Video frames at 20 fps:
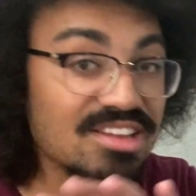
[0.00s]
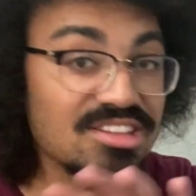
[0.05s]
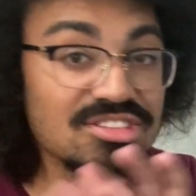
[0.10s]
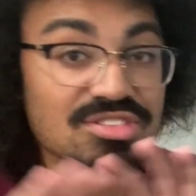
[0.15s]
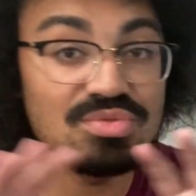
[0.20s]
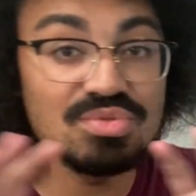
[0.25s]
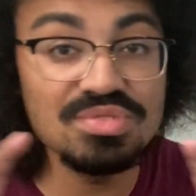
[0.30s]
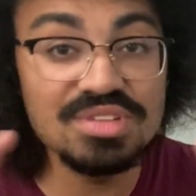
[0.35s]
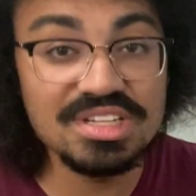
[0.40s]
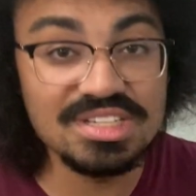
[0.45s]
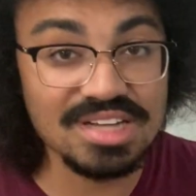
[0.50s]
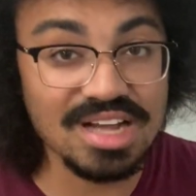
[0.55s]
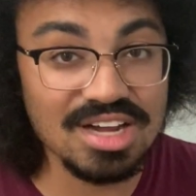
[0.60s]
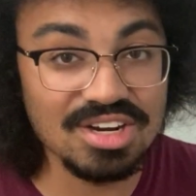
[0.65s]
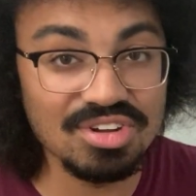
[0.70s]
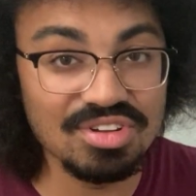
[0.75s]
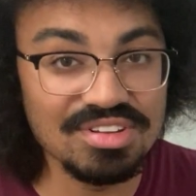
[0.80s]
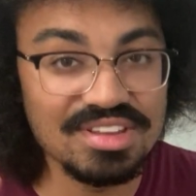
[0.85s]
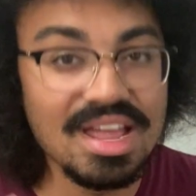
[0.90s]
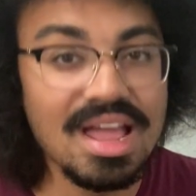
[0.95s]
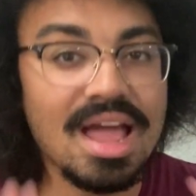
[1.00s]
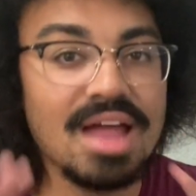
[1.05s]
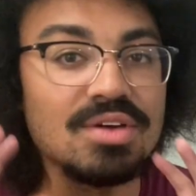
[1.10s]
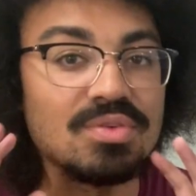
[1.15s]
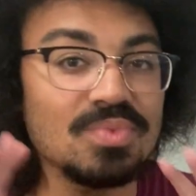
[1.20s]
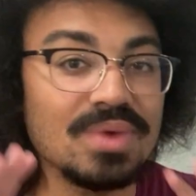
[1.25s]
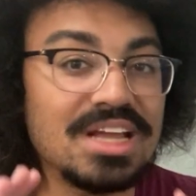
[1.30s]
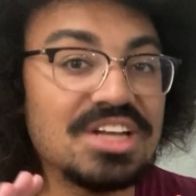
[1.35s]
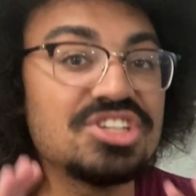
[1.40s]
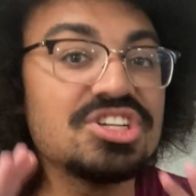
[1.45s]
through the tunnels and
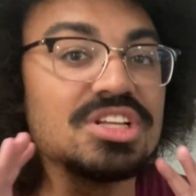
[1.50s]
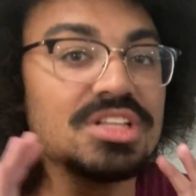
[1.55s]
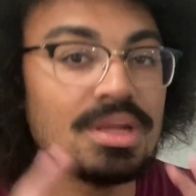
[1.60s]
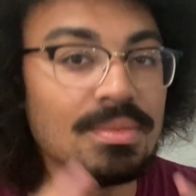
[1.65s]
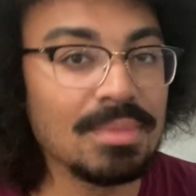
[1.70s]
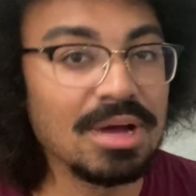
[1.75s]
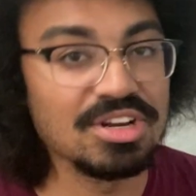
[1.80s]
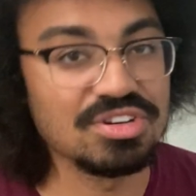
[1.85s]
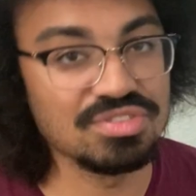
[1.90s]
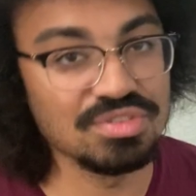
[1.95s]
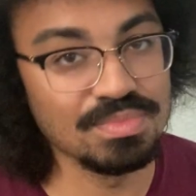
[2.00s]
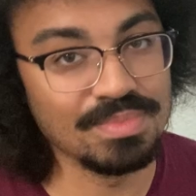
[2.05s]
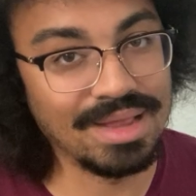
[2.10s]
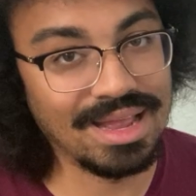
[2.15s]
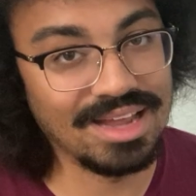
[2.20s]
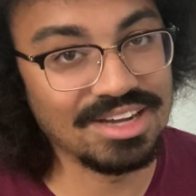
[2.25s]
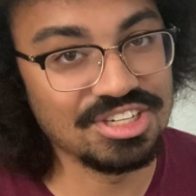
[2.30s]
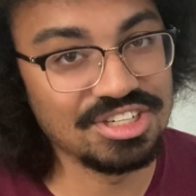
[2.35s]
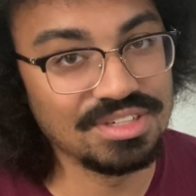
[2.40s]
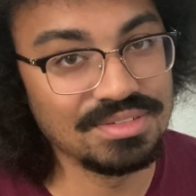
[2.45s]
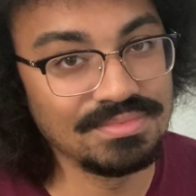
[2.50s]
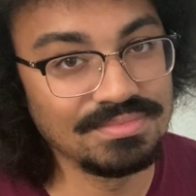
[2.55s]
reach the mushroom patch.